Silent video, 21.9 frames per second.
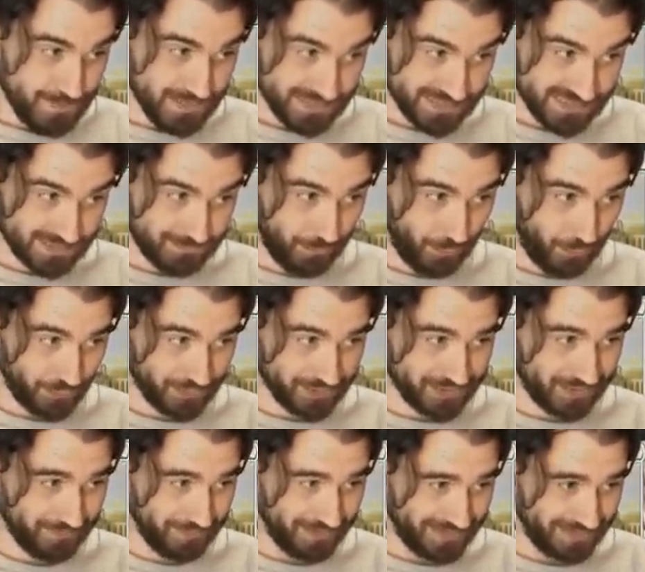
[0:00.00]
Spark
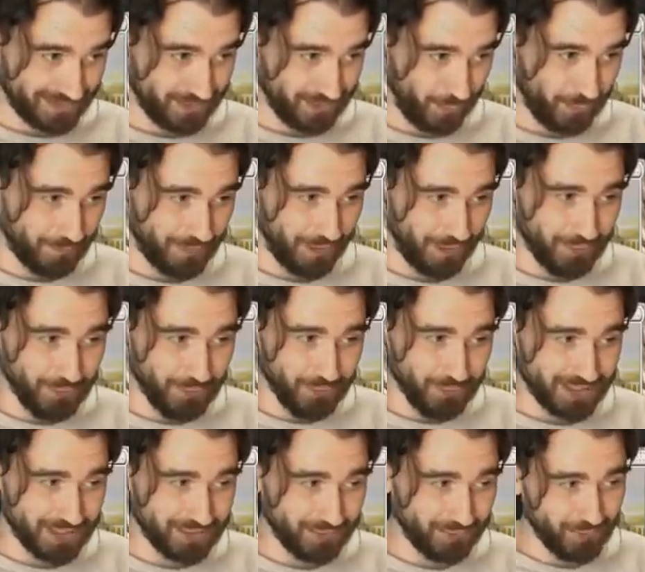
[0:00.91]
double the copper,
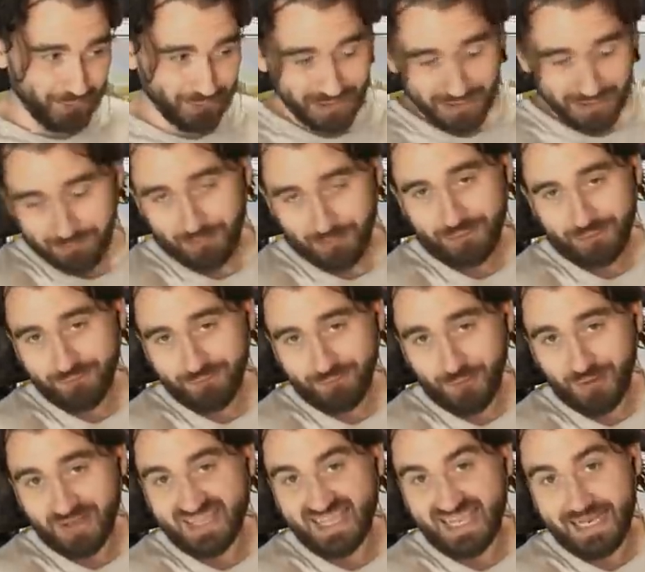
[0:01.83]
Ugin or Ulamog
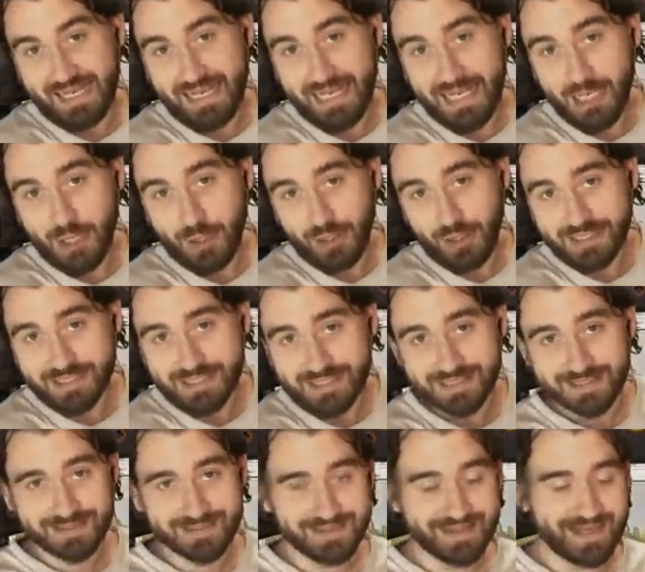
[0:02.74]
for the
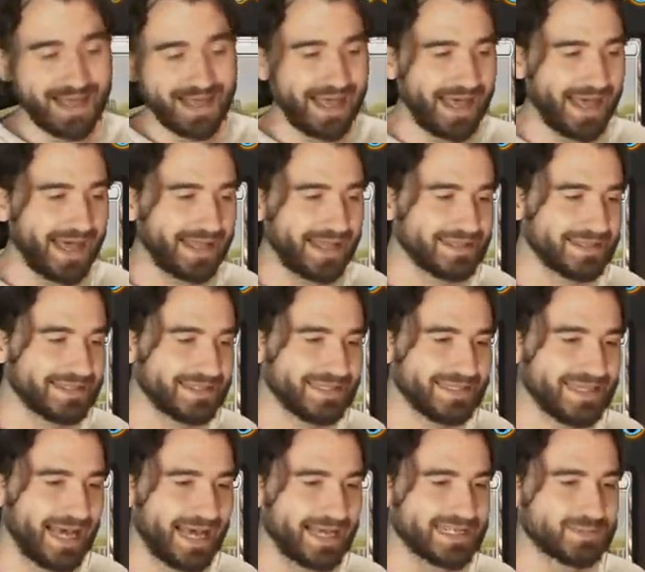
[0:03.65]
lulz, and
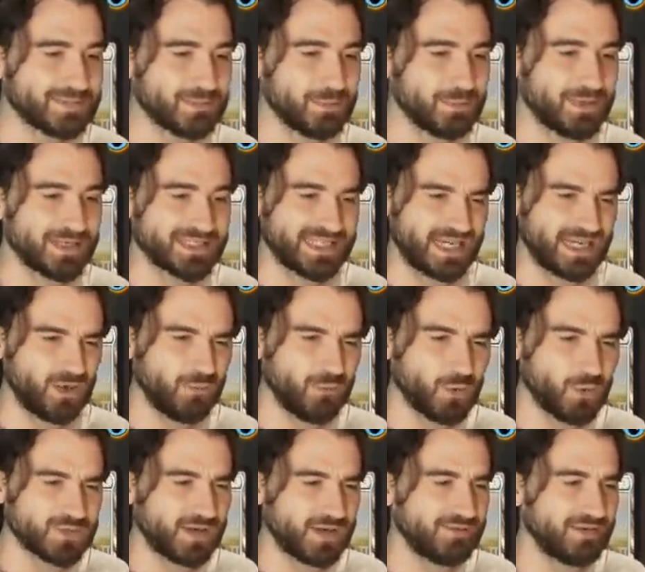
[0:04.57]
that is pretty much like, of
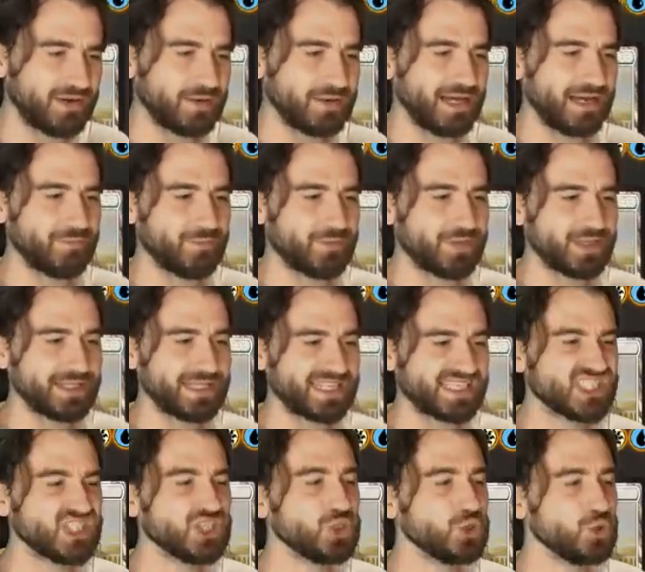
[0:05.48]
course we have everything
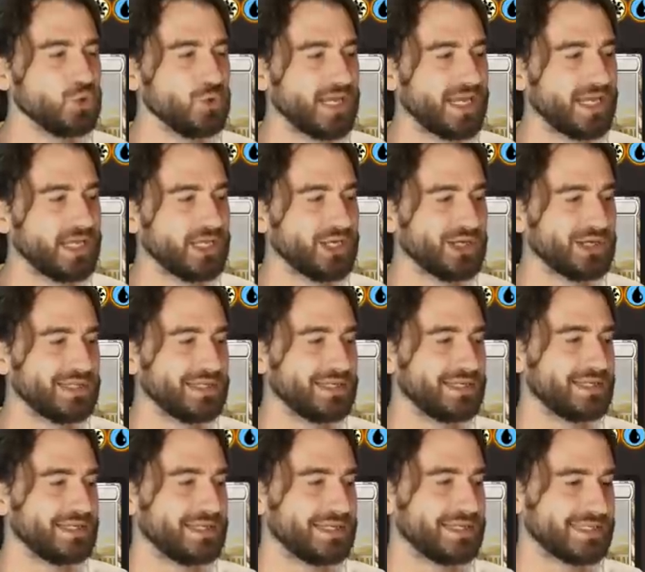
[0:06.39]
that's cool and good
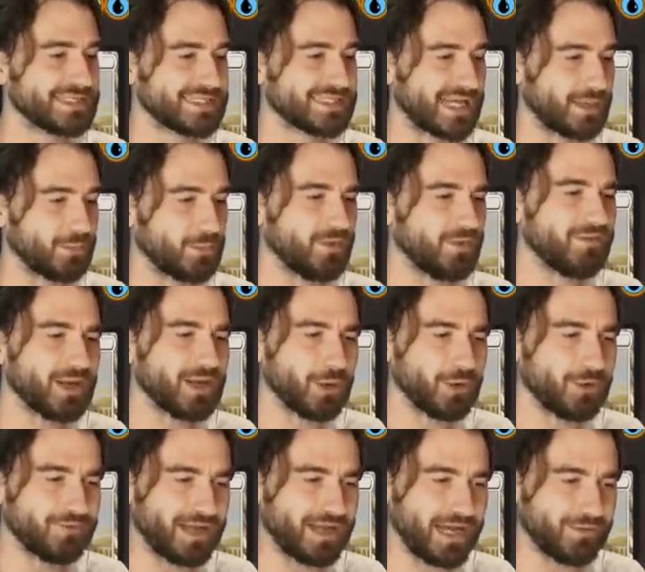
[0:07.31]
in the side. We have a lot
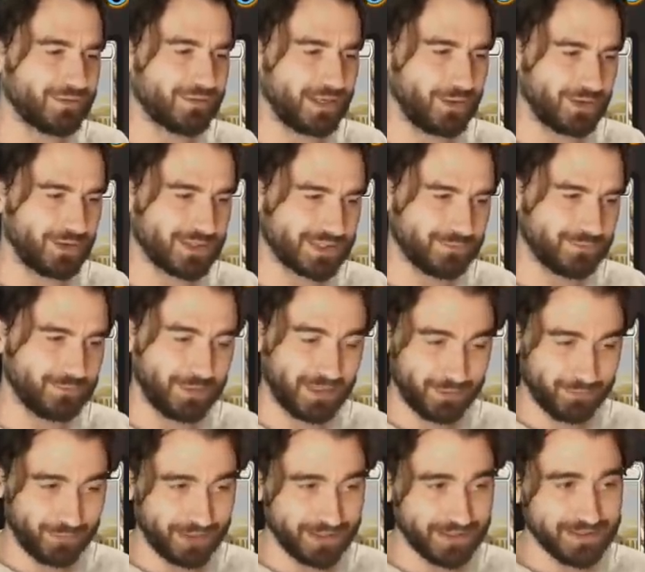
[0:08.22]
of life gain also, by
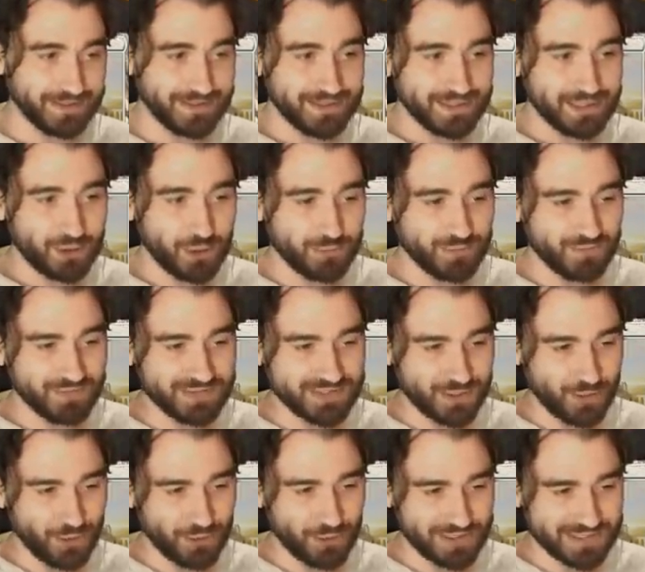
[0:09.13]
the way. Crypt of
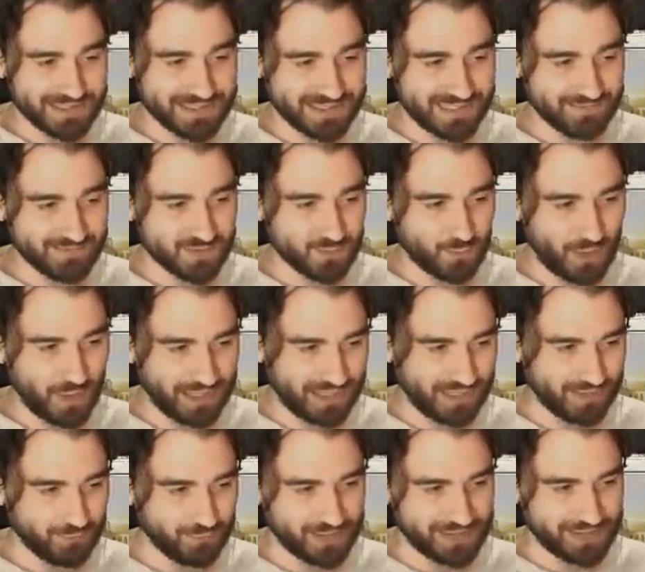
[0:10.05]
Eternals gives one
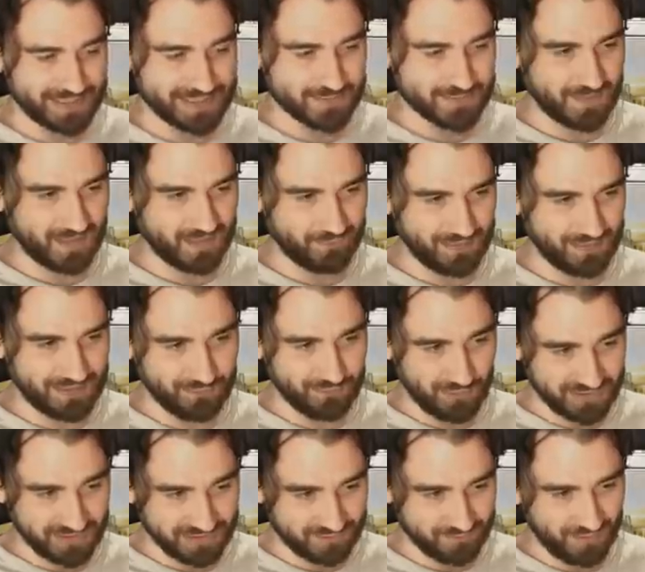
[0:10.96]
life when it enters battlefield,
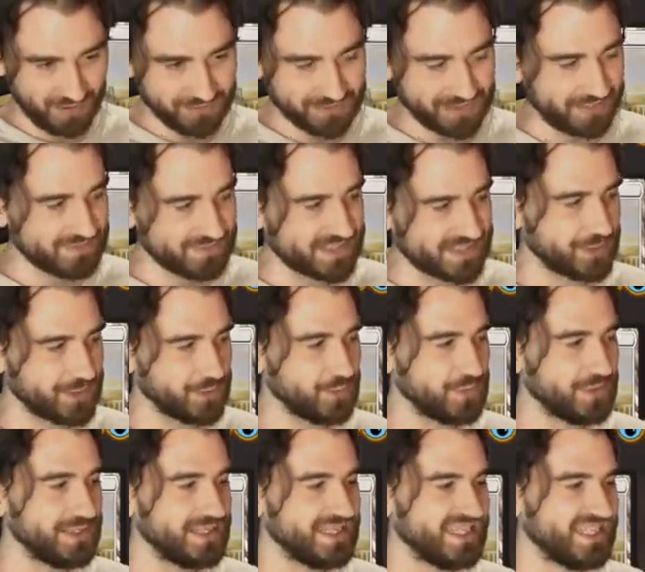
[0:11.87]
Raid and Found gives two.